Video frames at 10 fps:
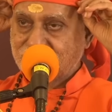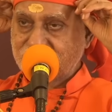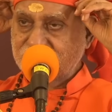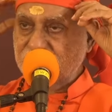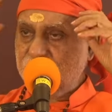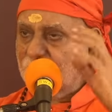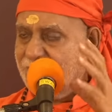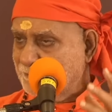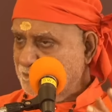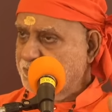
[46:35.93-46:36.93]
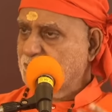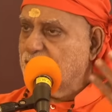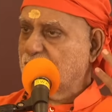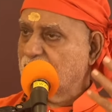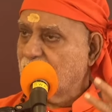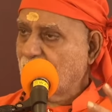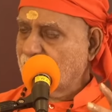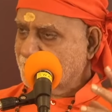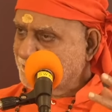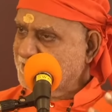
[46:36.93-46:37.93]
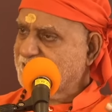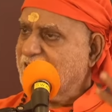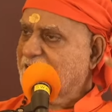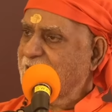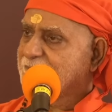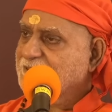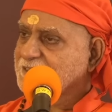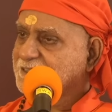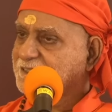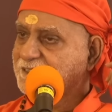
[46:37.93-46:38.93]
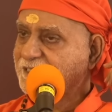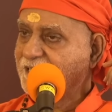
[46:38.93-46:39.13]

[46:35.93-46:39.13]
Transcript: It is a Swayambhu, automatically present.